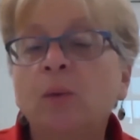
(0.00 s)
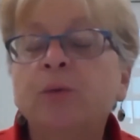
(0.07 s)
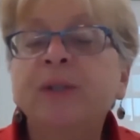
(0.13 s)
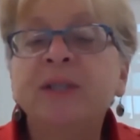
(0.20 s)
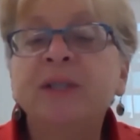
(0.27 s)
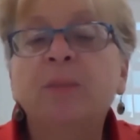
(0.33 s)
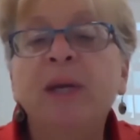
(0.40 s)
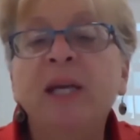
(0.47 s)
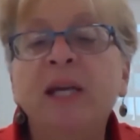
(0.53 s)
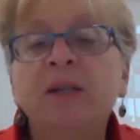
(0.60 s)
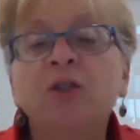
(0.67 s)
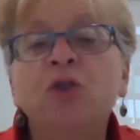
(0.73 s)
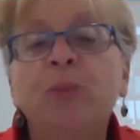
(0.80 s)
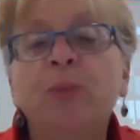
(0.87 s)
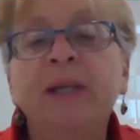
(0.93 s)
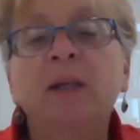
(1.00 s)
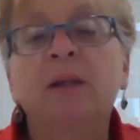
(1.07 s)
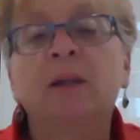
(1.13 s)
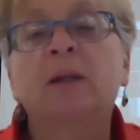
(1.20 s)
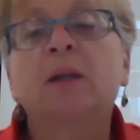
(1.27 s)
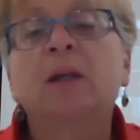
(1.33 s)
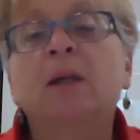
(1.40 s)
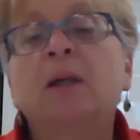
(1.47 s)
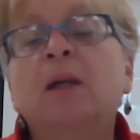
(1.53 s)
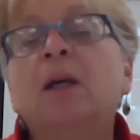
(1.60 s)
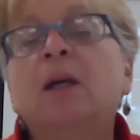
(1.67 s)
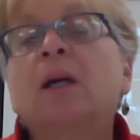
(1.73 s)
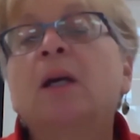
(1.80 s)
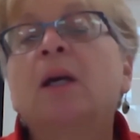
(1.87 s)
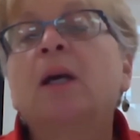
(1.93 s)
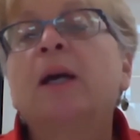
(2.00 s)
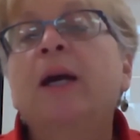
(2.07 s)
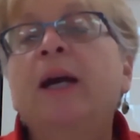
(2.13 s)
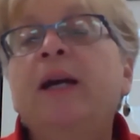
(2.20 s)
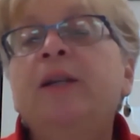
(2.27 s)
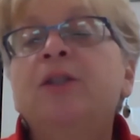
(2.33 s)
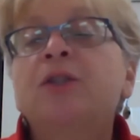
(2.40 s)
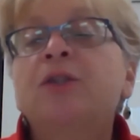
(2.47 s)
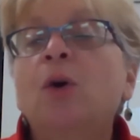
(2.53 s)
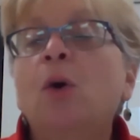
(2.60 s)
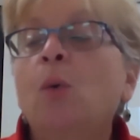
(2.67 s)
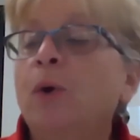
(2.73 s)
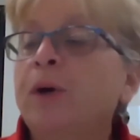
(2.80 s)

risk management. And so we're